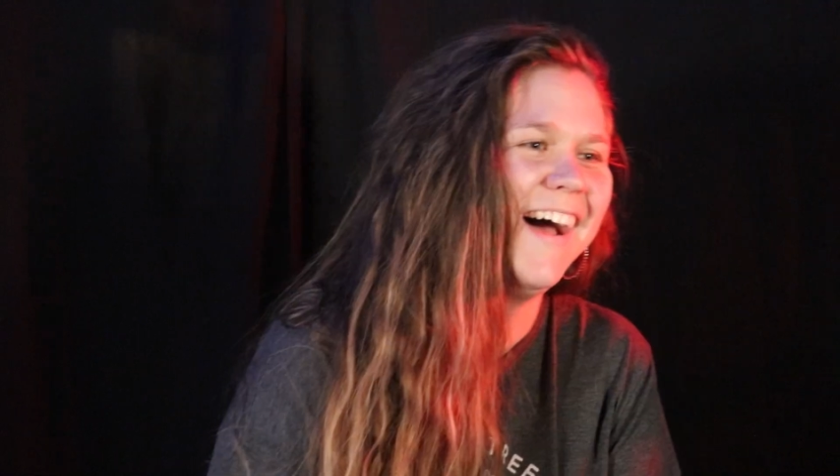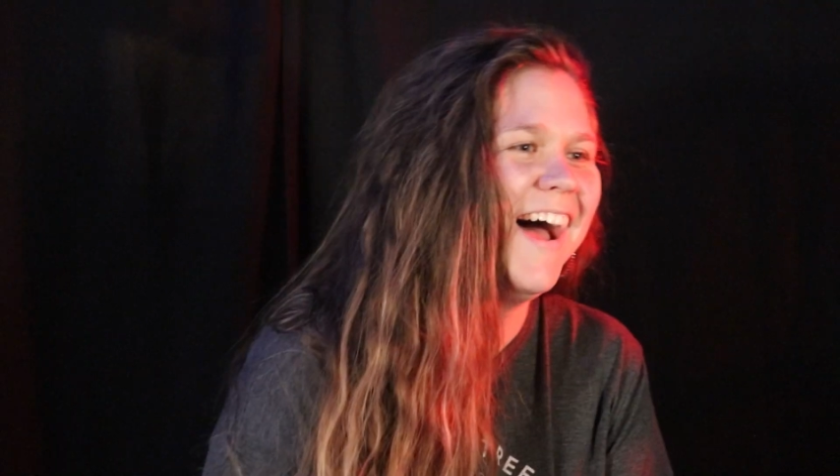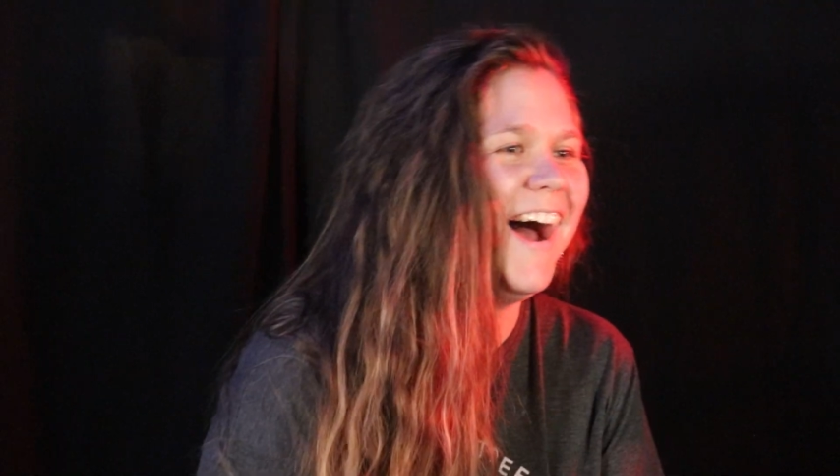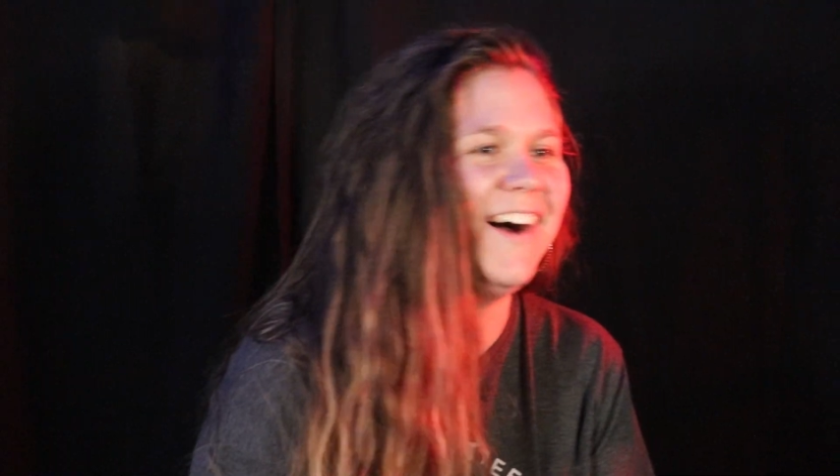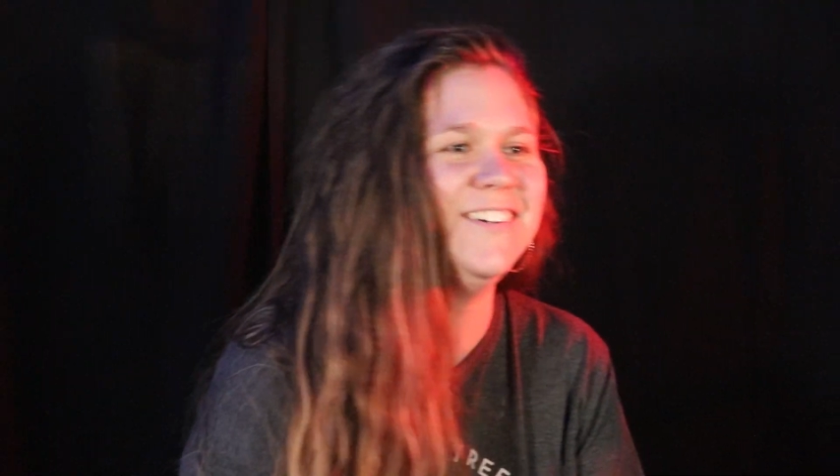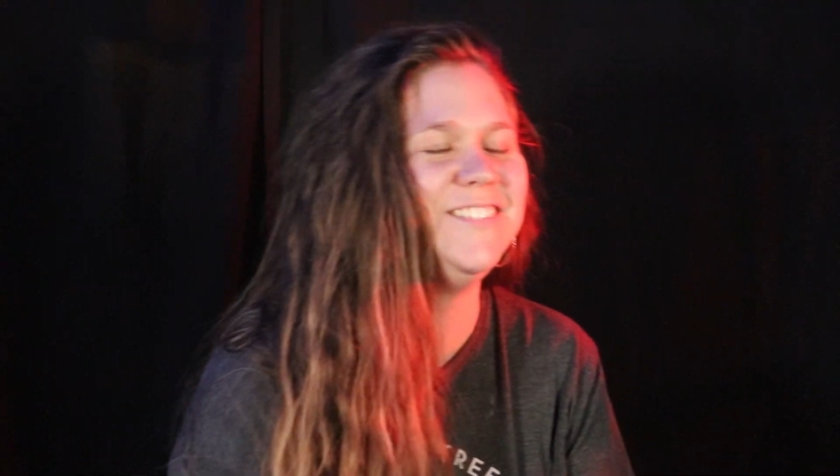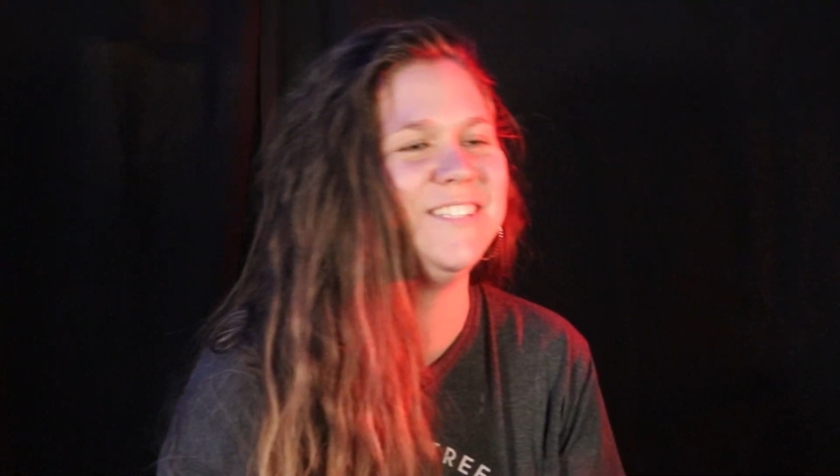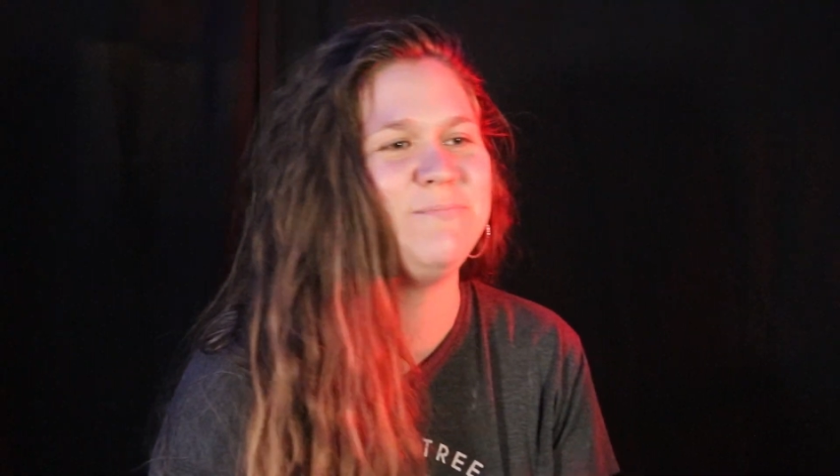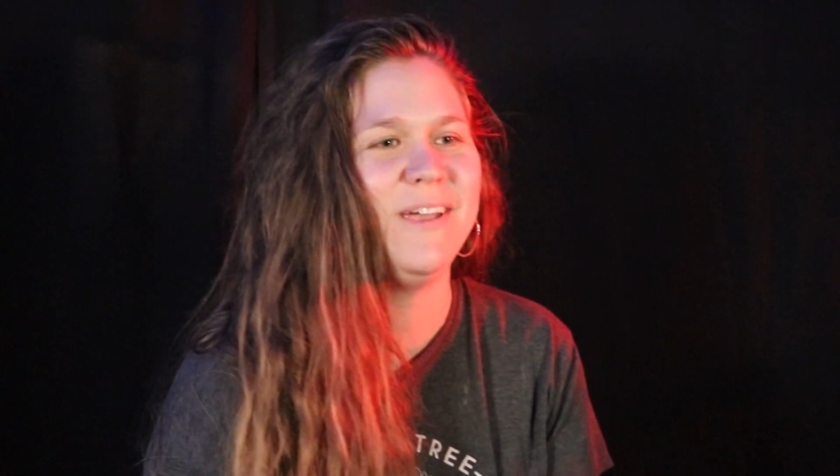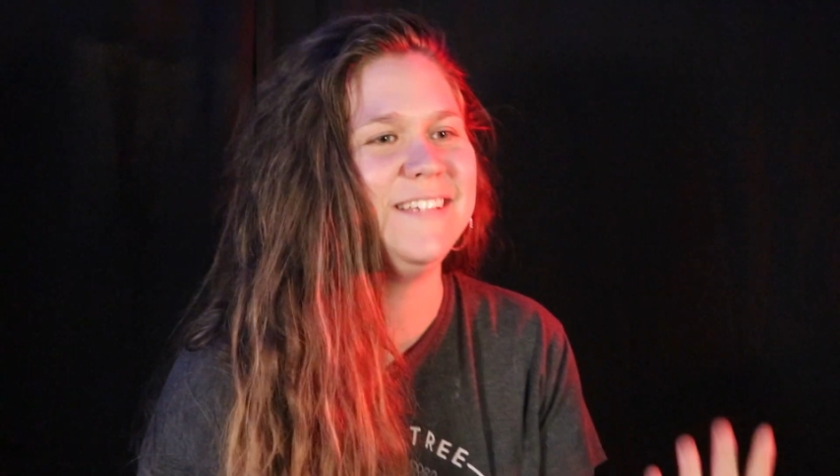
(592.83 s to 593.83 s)
I was
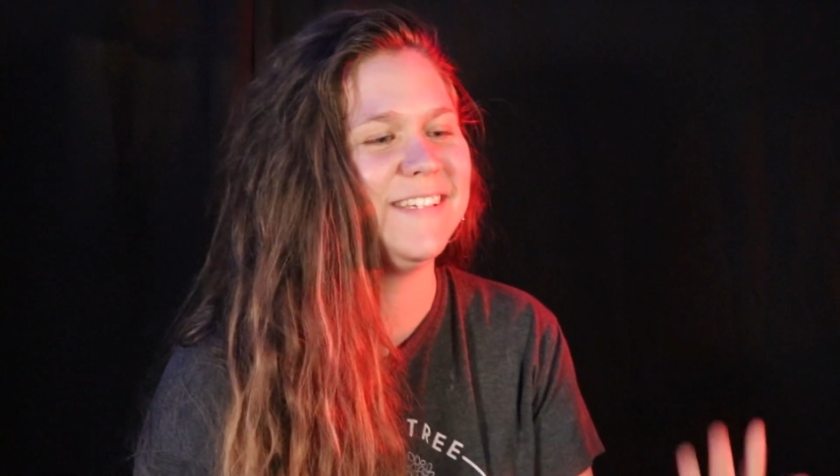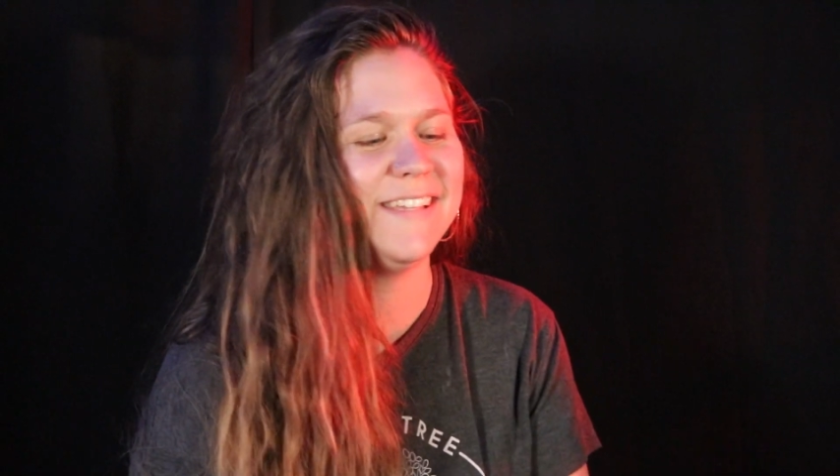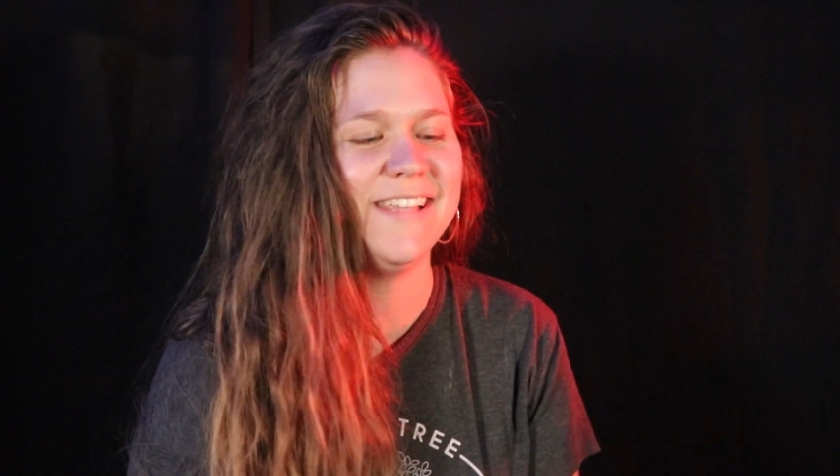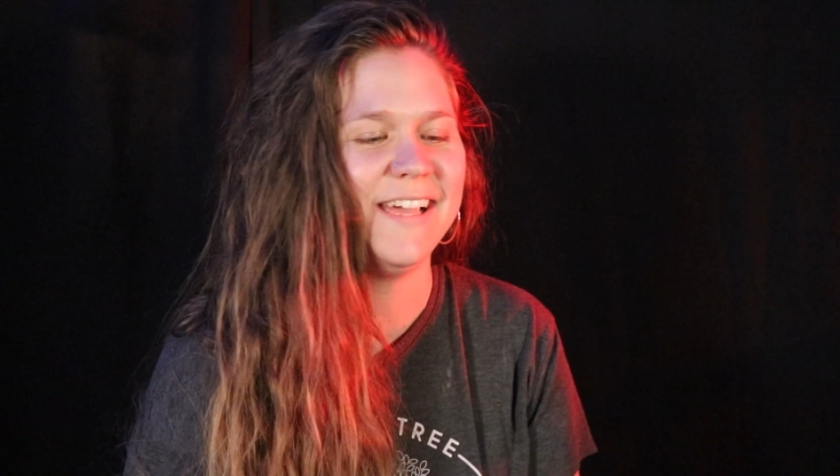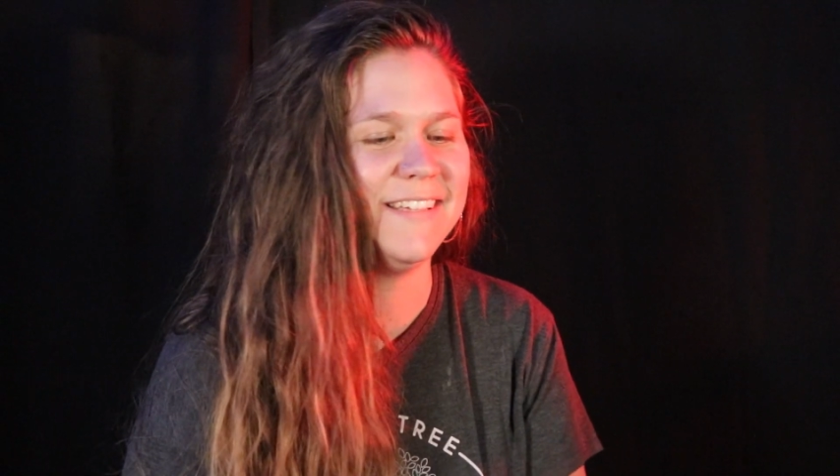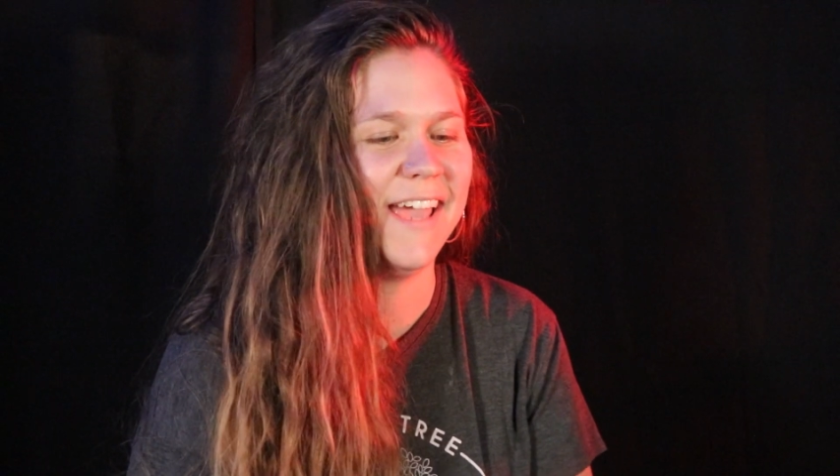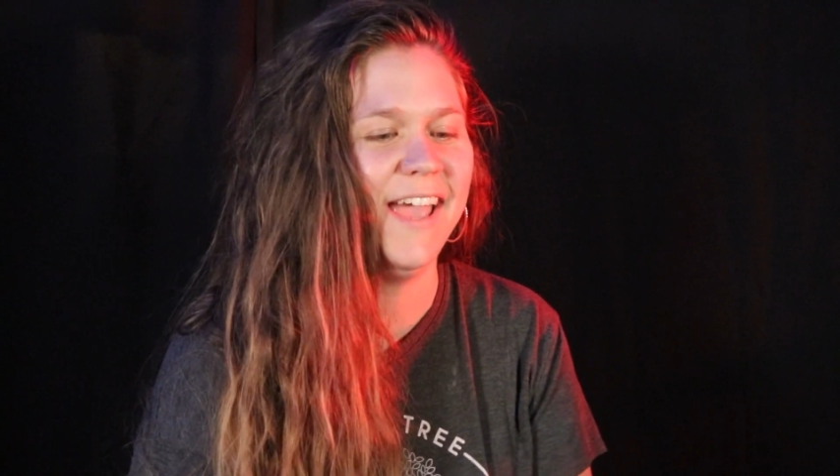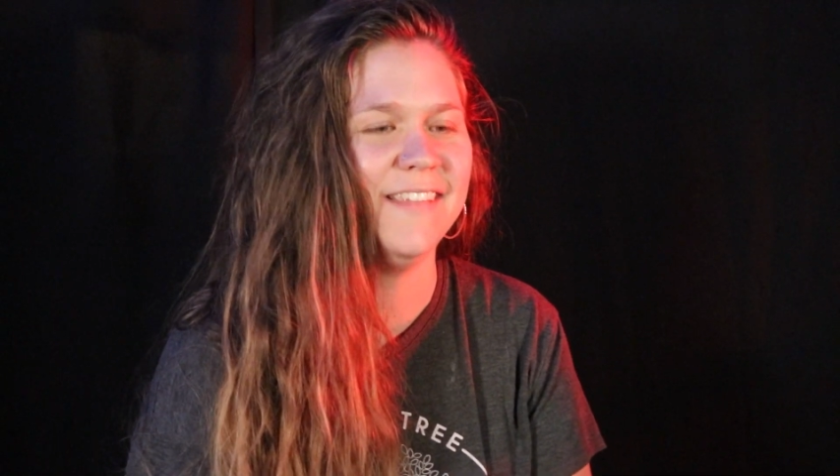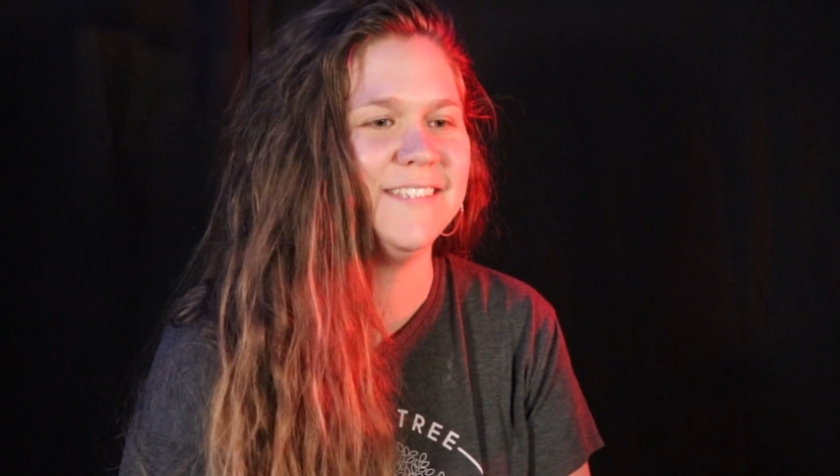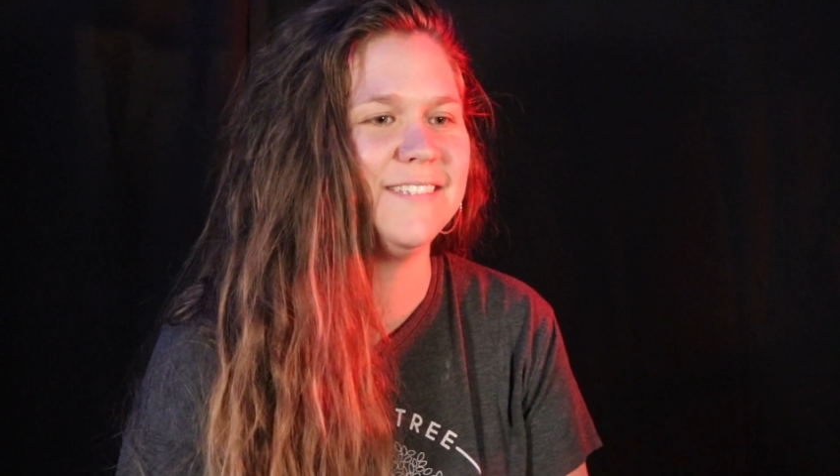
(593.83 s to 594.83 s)
just basically like,
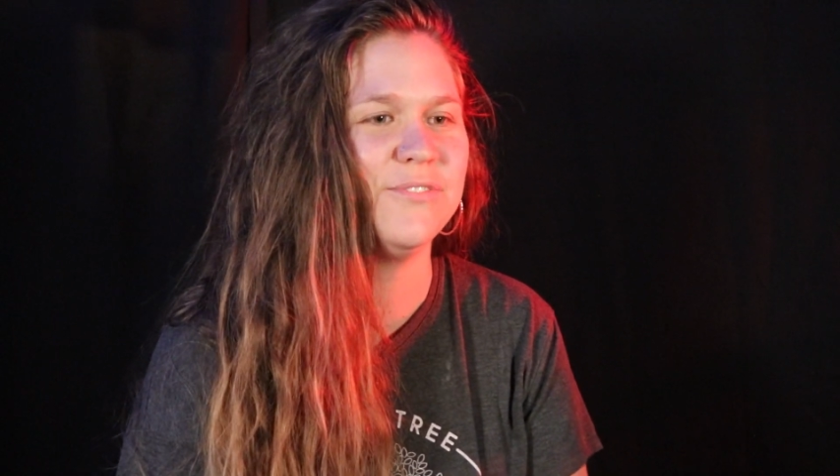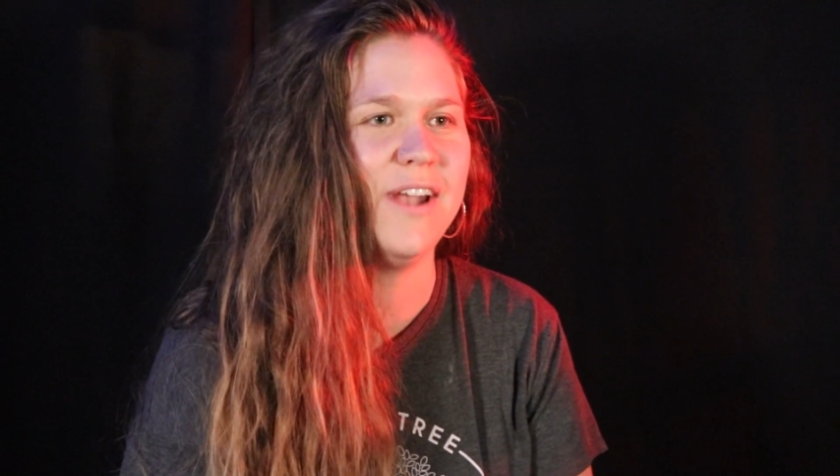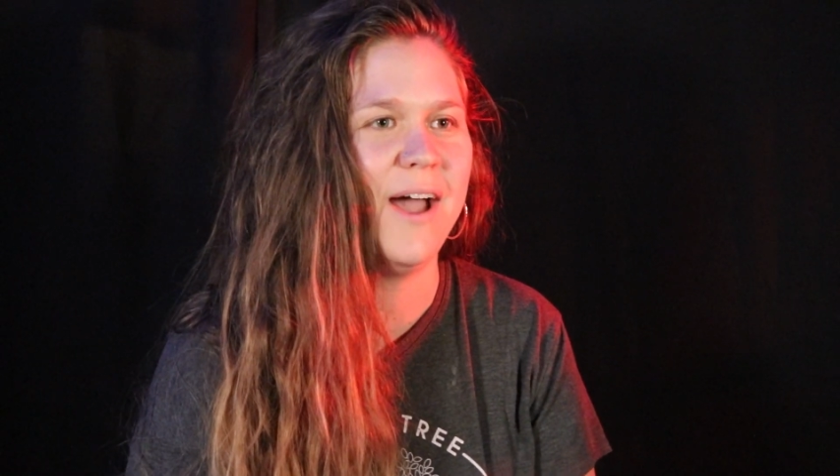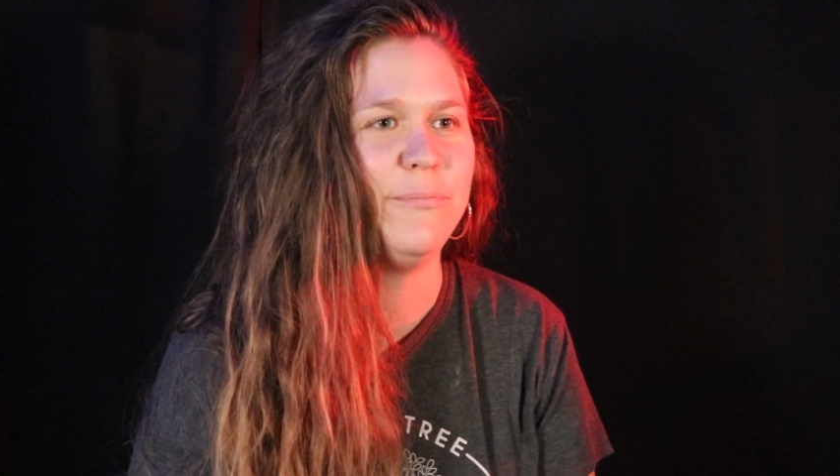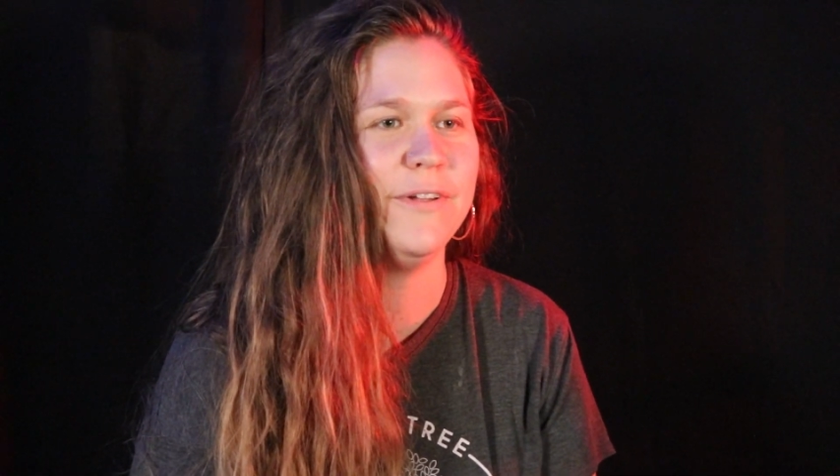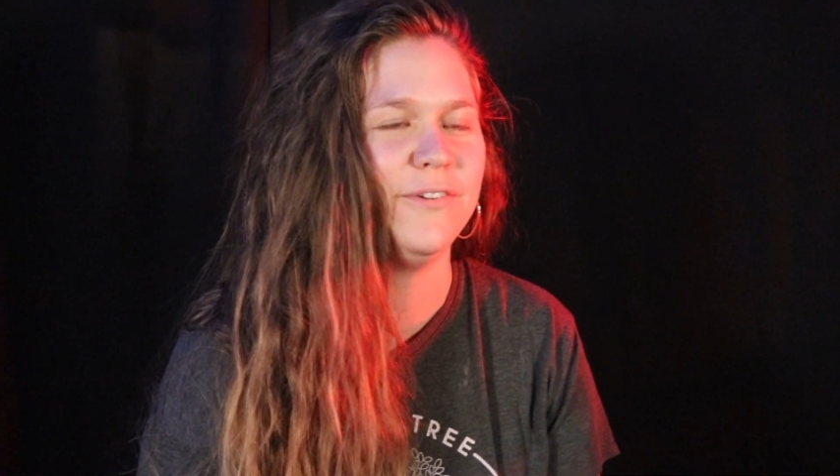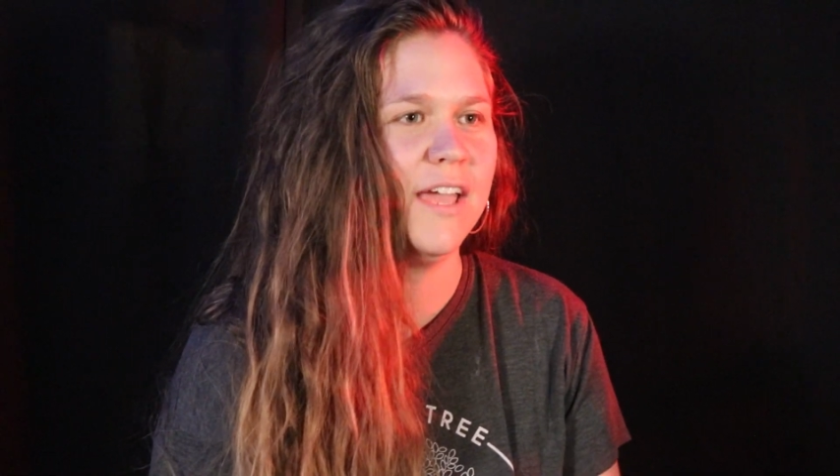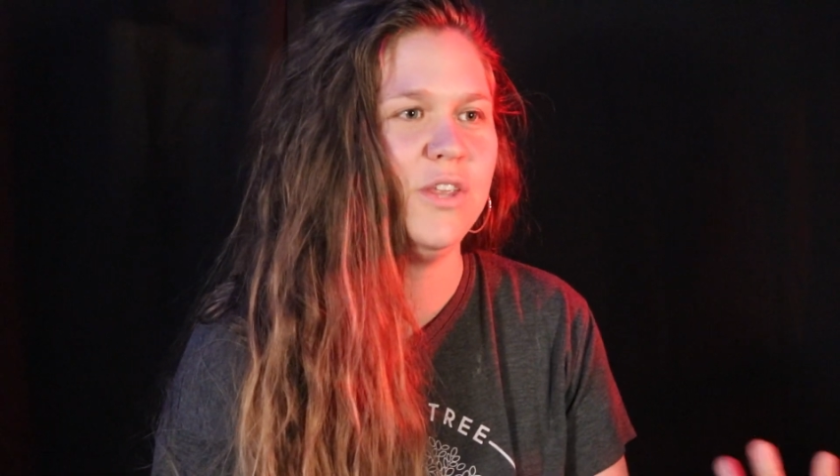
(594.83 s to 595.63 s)
hey, this is what happened.